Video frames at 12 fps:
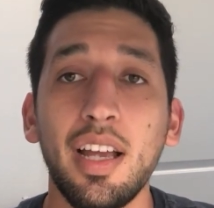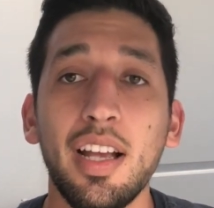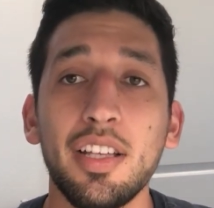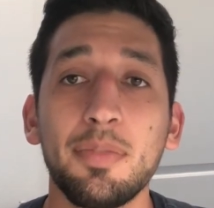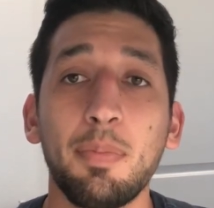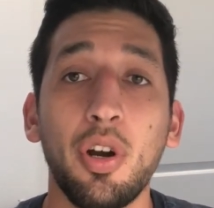
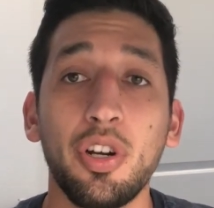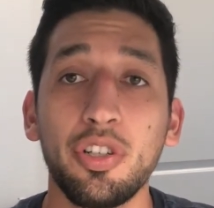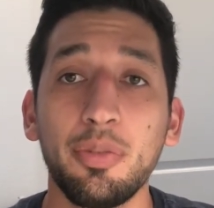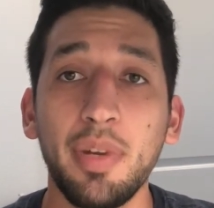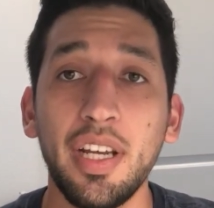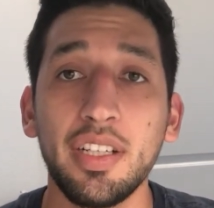has partner
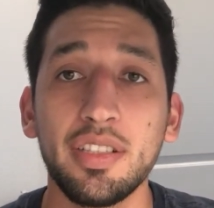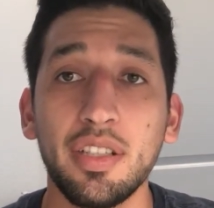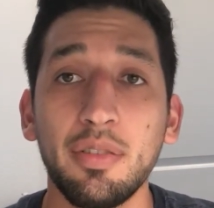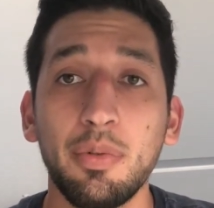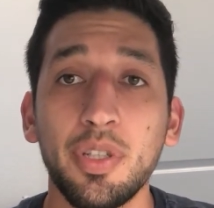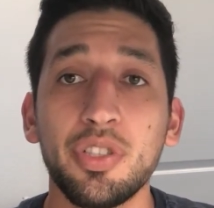banks
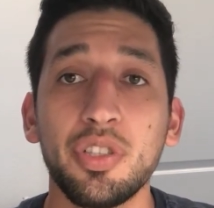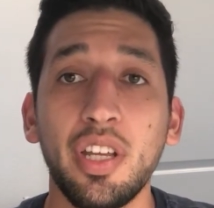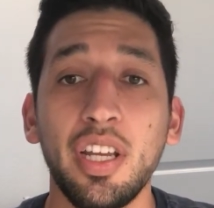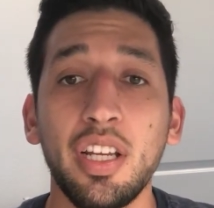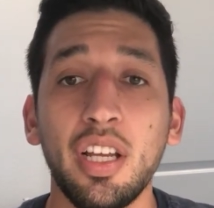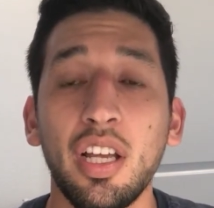of which
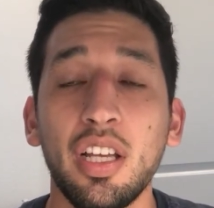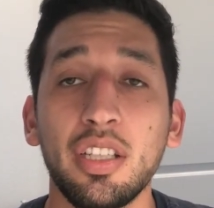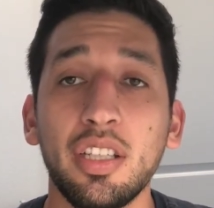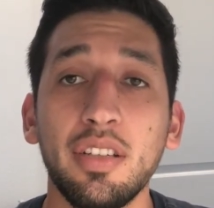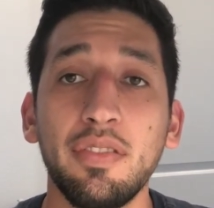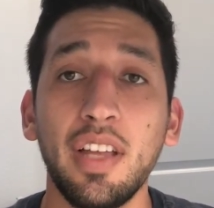they
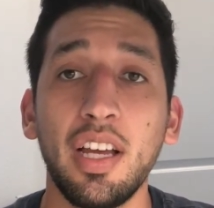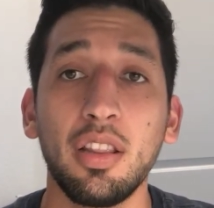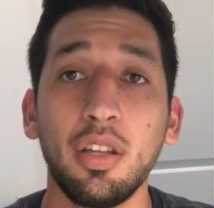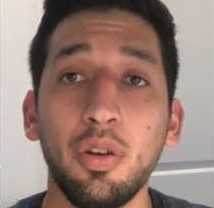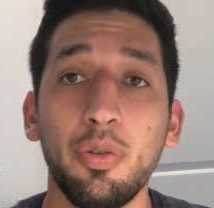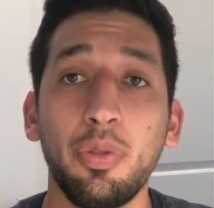give that
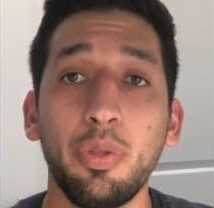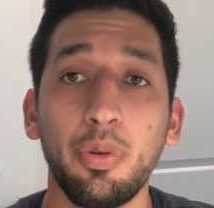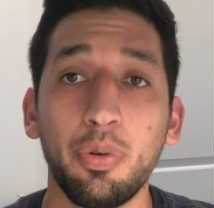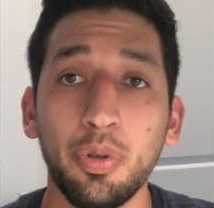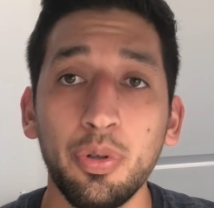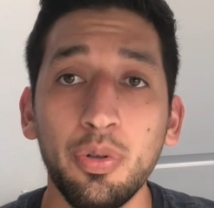loan
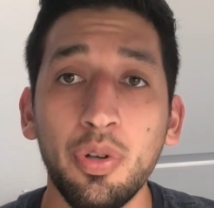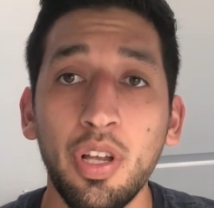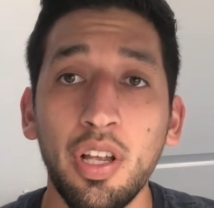through.